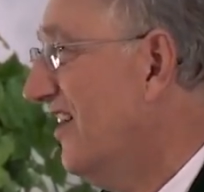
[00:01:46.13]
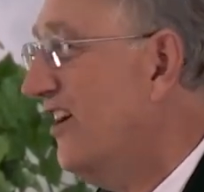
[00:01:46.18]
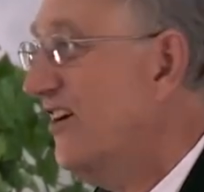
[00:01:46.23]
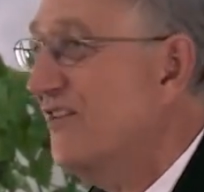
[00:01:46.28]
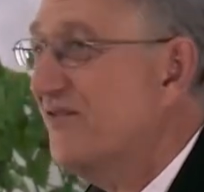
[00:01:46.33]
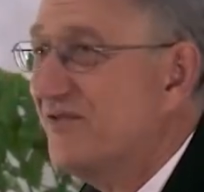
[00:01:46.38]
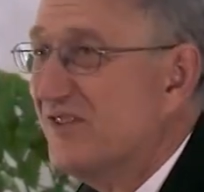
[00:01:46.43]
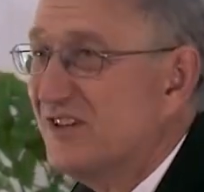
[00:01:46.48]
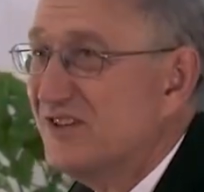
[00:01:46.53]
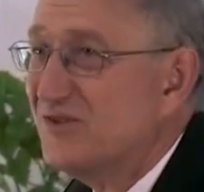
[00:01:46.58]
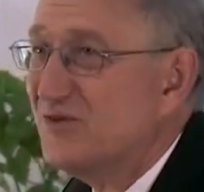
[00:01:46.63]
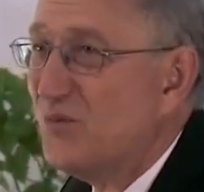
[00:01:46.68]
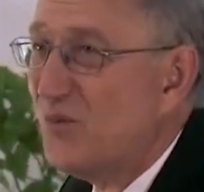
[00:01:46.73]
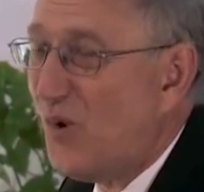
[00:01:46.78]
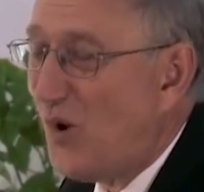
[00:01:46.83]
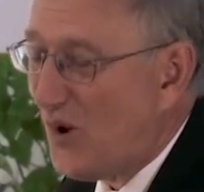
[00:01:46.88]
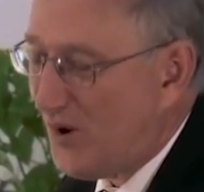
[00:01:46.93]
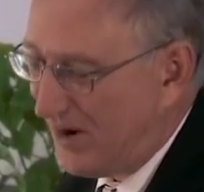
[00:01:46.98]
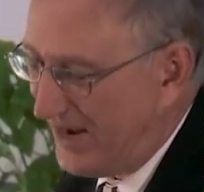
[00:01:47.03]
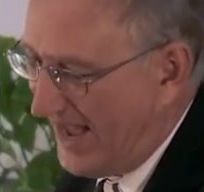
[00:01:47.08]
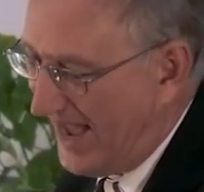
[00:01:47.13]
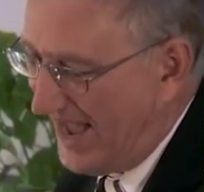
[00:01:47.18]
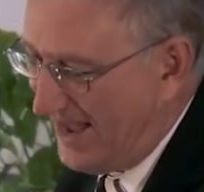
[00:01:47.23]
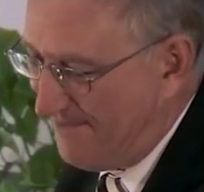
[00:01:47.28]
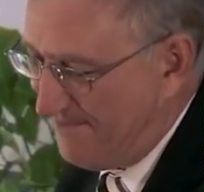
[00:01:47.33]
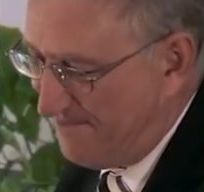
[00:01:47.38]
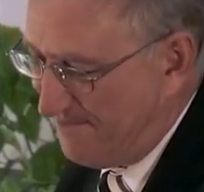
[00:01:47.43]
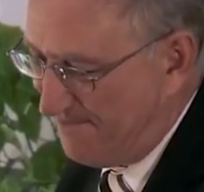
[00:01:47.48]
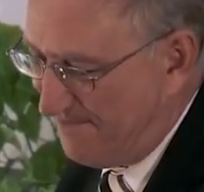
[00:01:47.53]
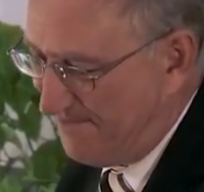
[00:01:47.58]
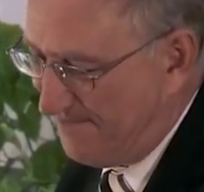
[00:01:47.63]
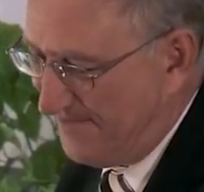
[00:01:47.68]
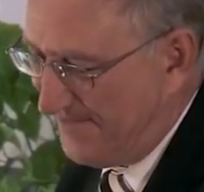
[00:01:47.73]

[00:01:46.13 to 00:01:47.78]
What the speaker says: of this war game.